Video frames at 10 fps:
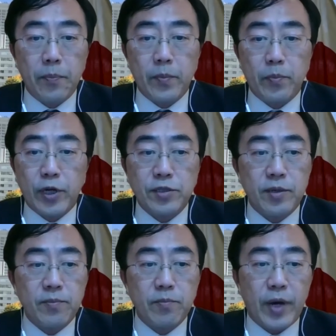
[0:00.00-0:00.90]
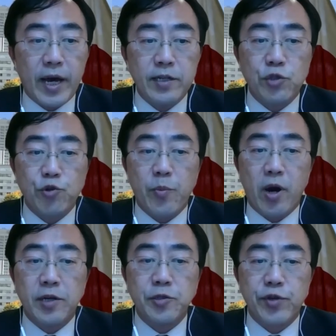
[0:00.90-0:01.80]
President Biden's
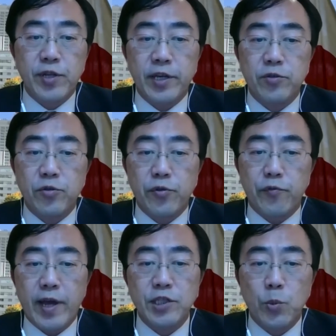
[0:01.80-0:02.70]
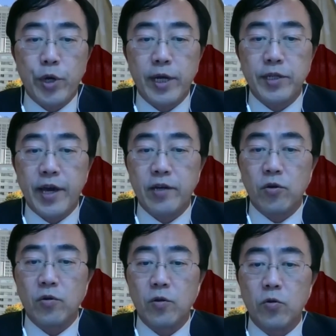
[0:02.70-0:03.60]
remarks related to the ransomware attack on
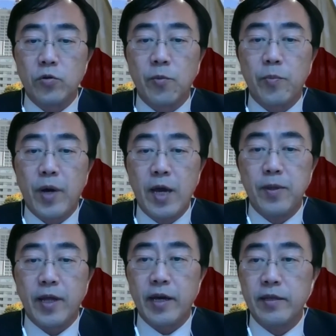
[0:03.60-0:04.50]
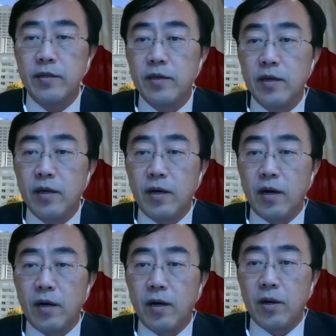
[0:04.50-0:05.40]
Colonial Pipeline,
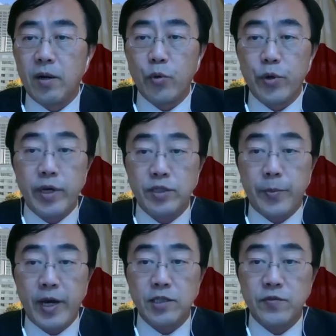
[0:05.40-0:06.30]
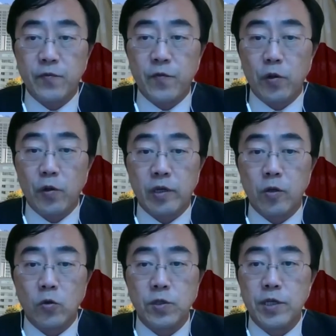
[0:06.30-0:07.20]
Japan is following
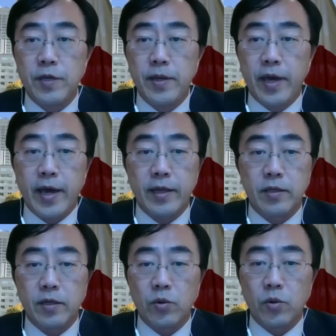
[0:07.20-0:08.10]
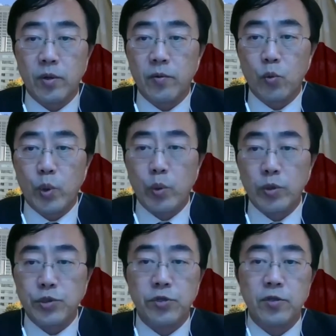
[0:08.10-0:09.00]
closely, and we will
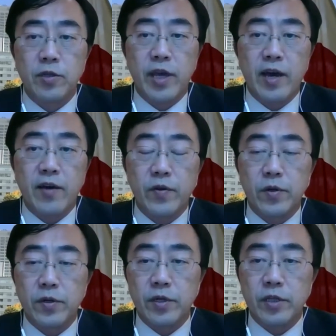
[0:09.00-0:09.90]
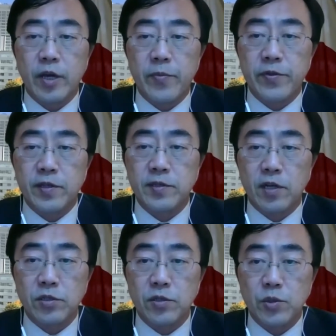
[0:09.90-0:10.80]
certainly have in-depth
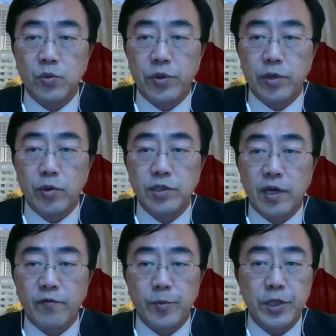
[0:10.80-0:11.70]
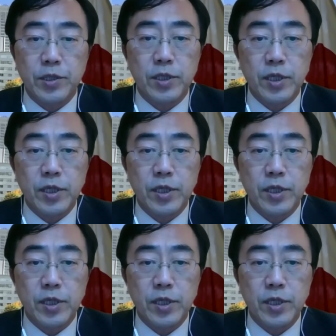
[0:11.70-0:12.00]
discussions with the US government